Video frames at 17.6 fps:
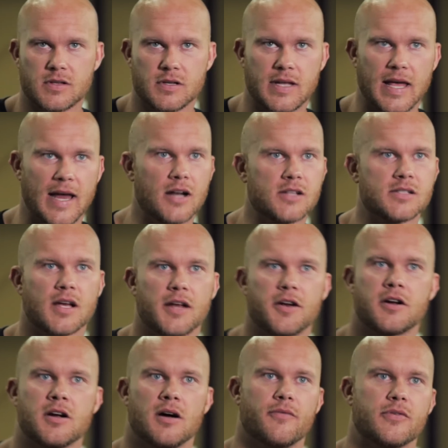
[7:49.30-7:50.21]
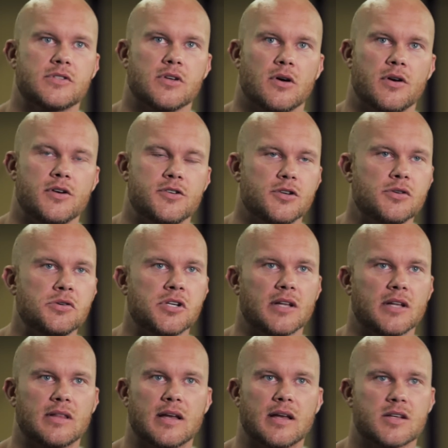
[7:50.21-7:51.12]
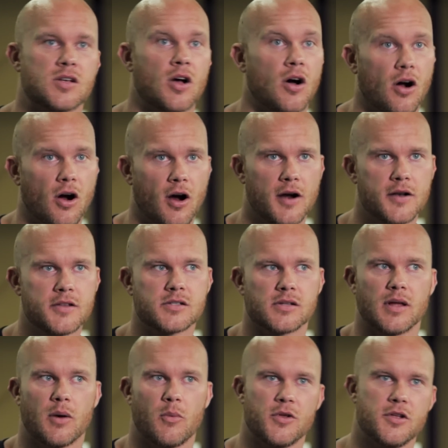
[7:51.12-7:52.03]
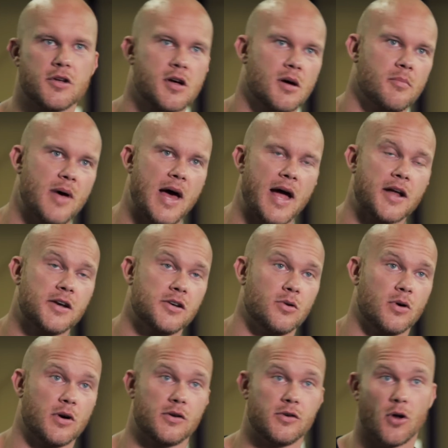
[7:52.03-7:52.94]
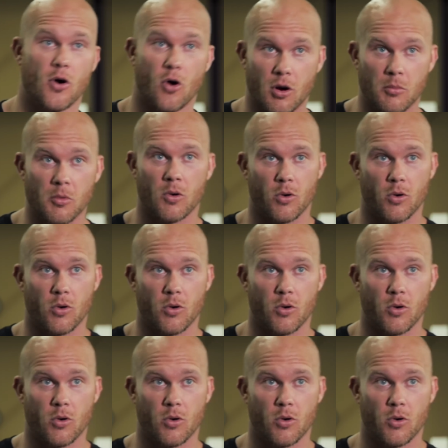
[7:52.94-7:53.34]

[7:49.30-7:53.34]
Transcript: get outside your comfort zone and do shit that is hard so that when you come back and do a normal